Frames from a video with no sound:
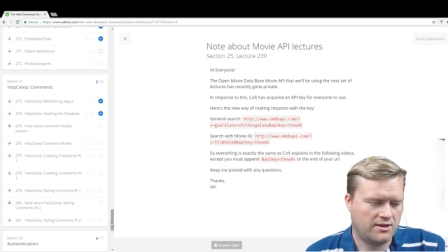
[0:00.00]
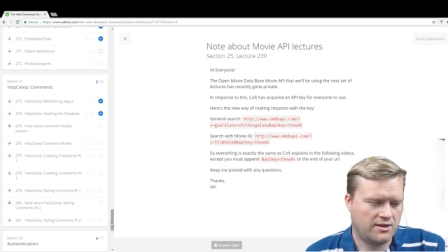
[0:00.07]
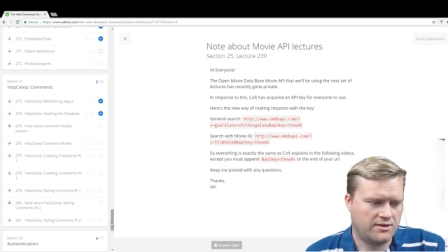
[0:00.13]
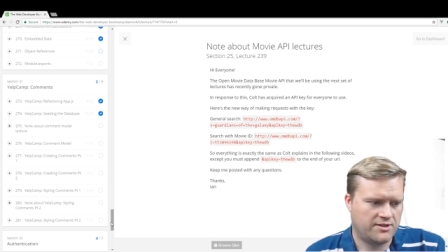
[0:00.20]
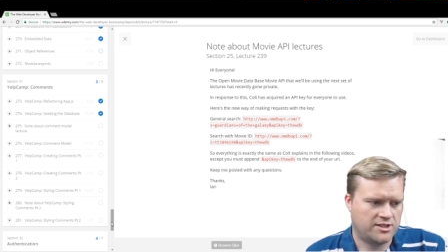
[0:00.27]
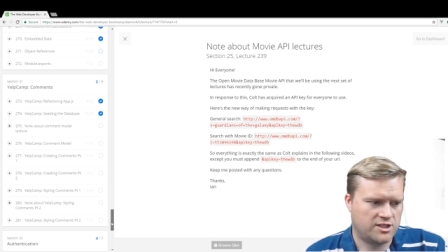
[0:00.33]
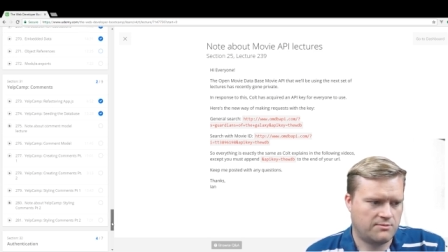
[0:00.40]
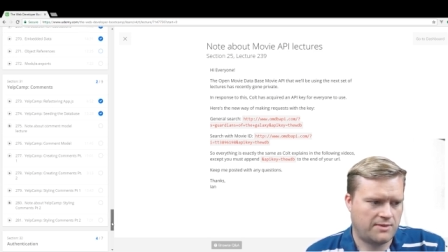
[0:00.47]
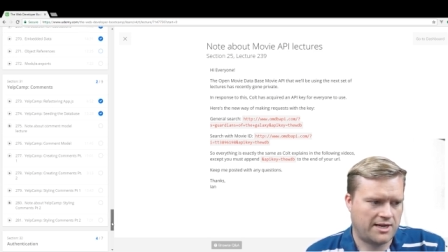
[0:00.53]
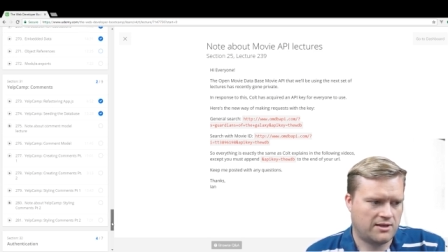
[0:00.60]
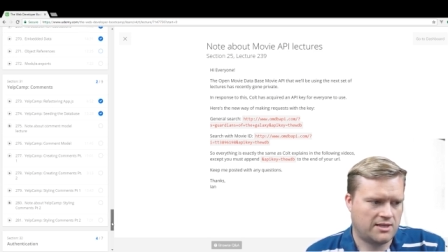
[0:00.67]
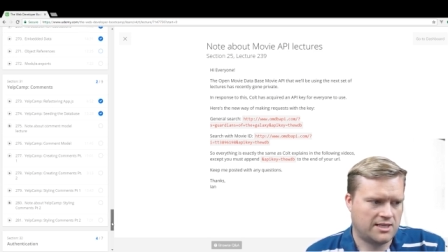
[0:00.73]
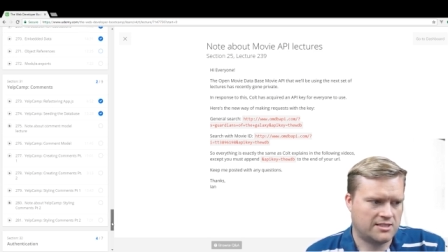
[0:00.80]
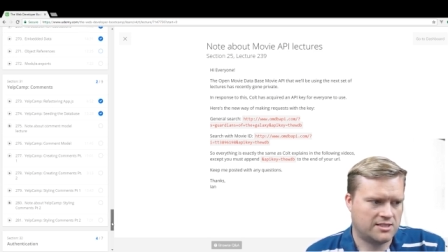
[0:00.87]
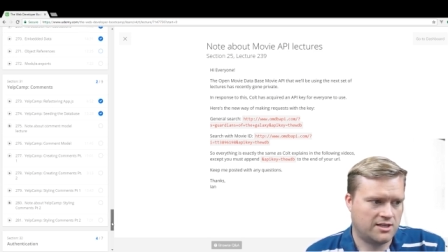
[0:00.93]
that you might
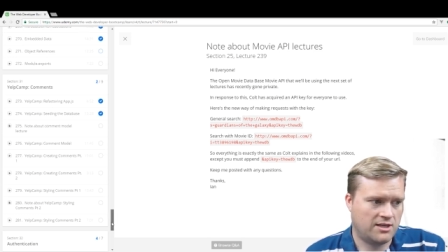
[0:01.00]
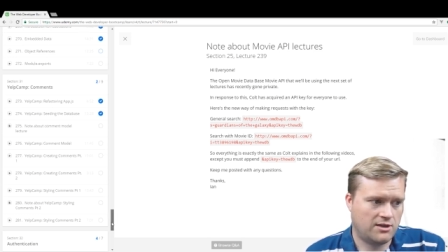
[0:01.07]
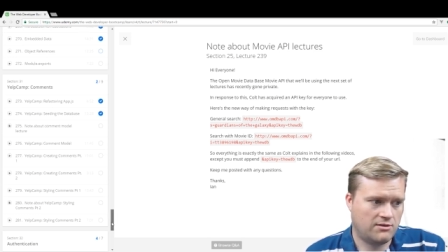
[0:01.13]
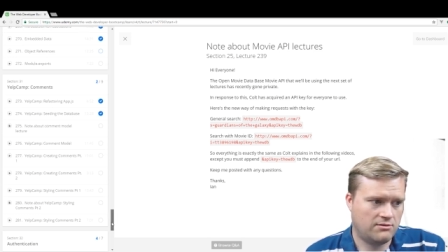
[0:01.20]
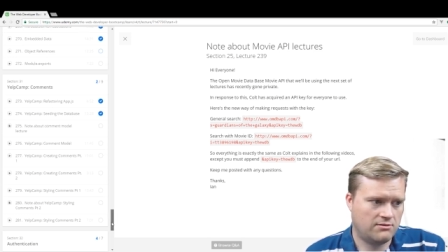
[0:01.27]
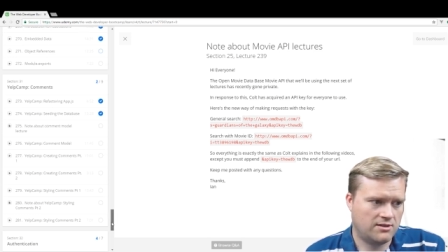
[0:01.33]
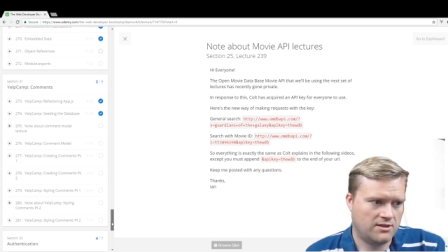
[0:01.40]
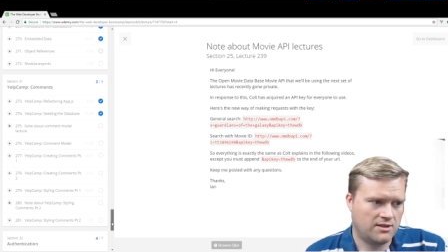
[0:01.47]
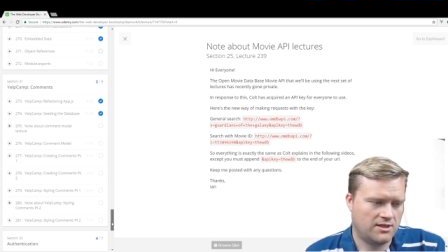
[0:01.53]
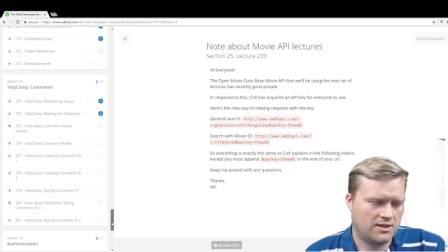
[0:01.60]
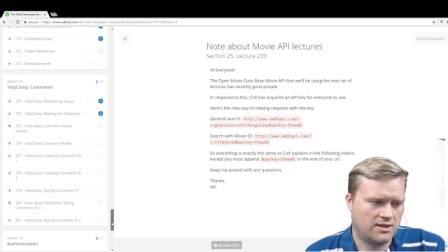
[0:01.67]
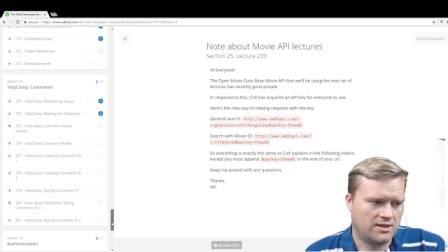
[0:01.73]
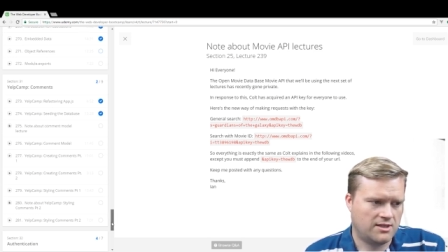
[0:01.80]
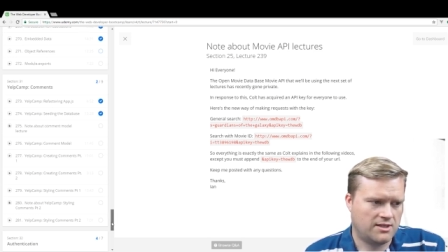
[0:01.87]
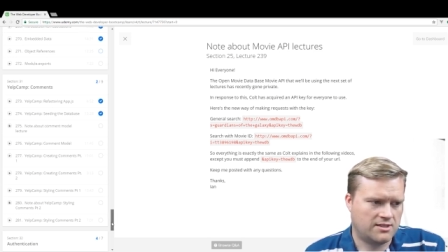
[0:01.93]
need to know.
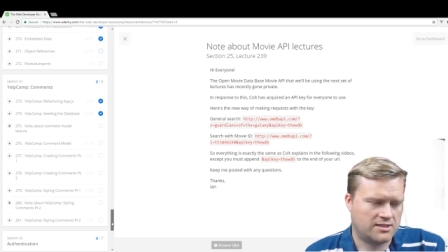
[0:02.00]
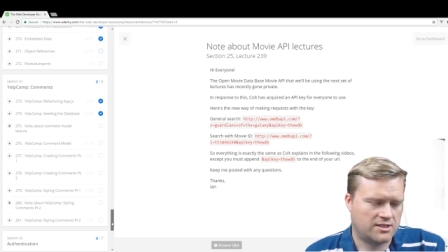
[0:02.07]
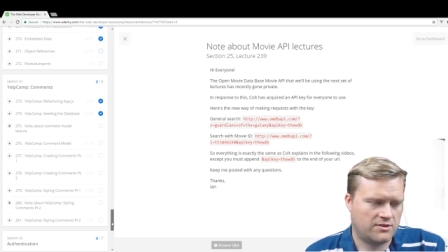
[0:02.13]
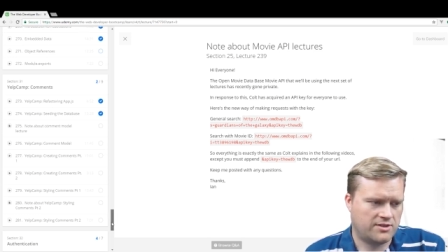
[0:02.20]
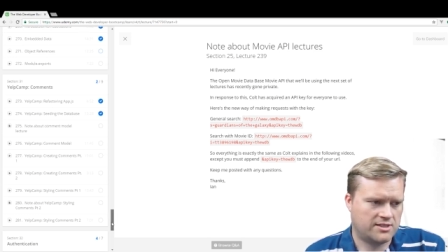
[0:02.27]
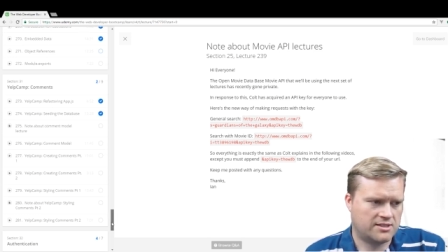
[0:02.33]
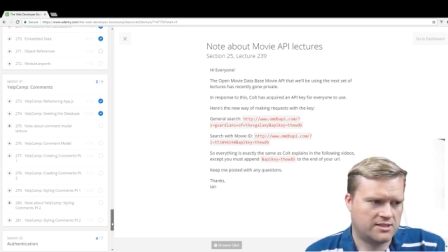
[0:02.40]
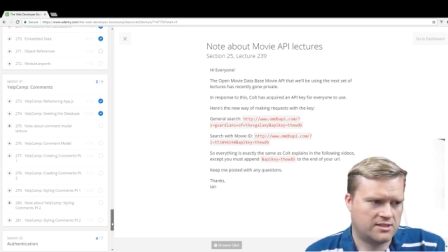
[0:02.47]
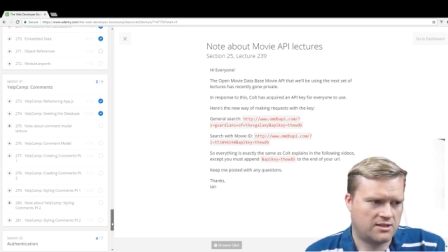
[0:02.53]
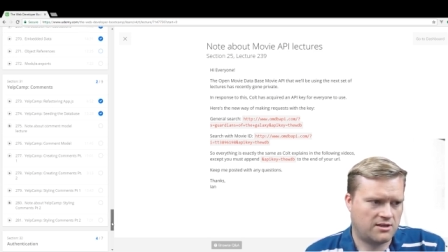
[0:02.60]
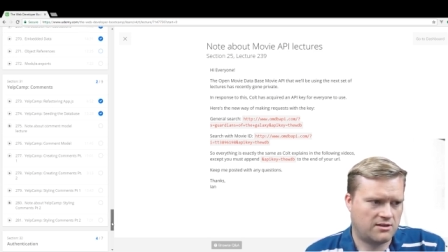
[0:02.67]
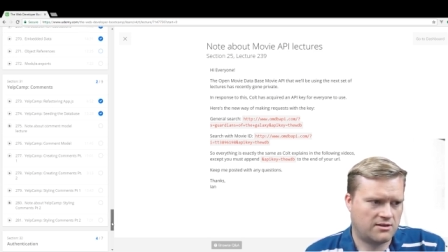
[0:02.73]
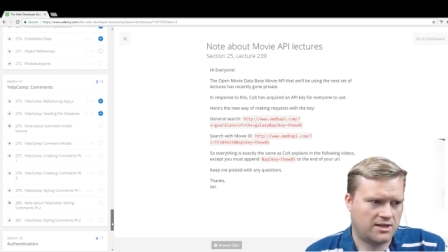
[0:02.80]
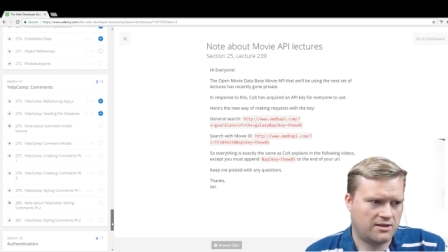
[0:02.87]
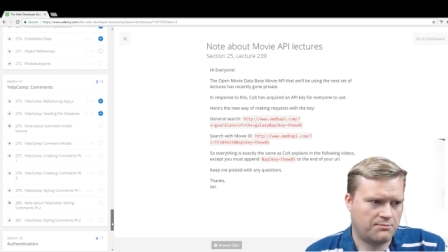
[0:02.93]
So this is
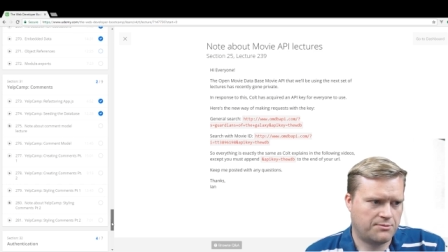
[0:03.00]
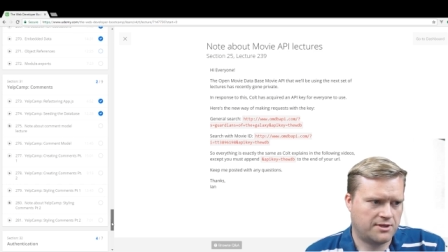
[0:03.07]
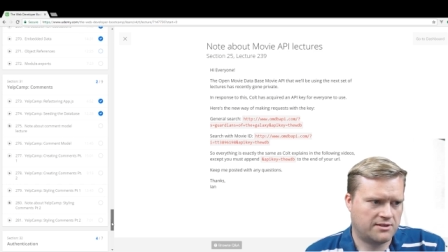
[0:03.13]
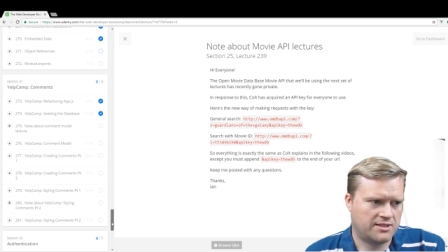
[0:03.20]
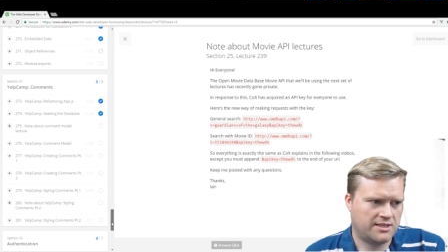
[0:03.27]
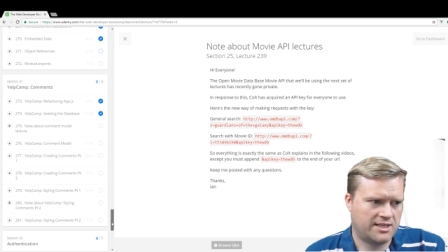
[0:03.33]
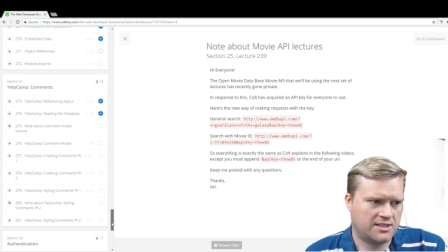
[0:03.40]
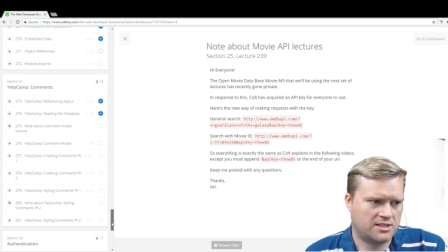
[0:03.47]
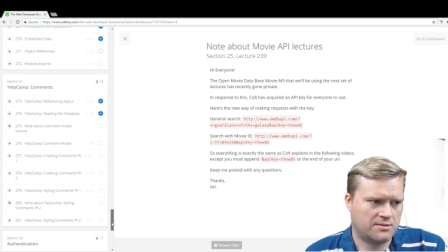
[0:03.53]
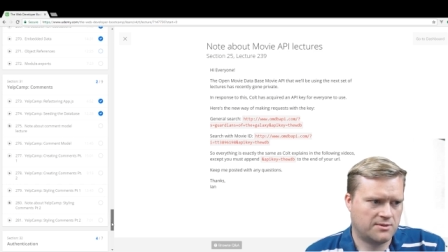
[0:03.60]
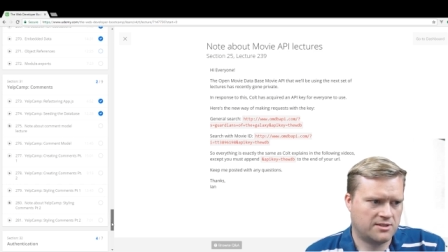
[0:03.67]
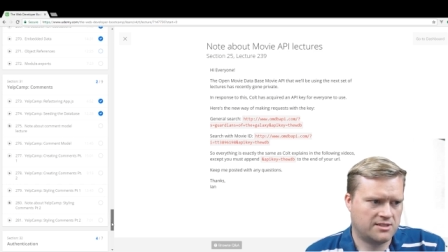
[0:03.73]
all kind of built on HTML,